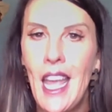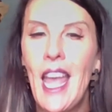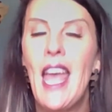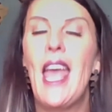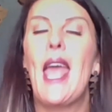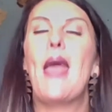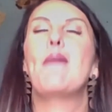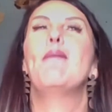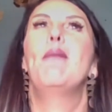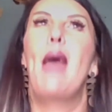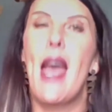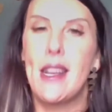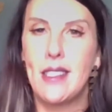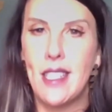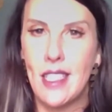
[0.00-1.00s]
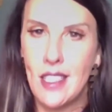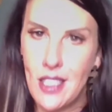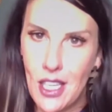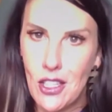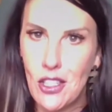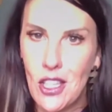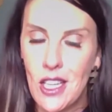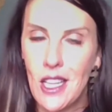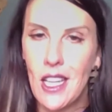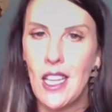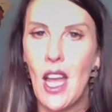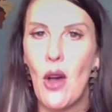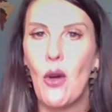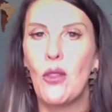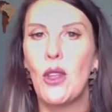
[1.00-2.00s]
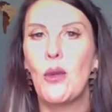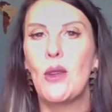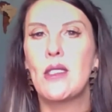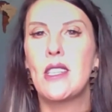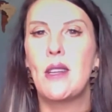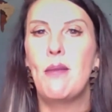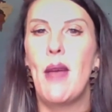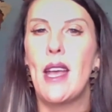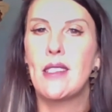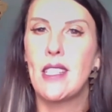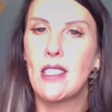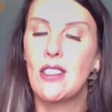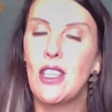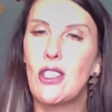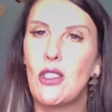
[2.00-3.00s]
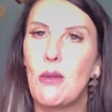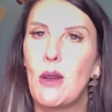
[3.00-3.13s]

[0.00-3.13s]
a mass extinction. And not only was it a mass extinction,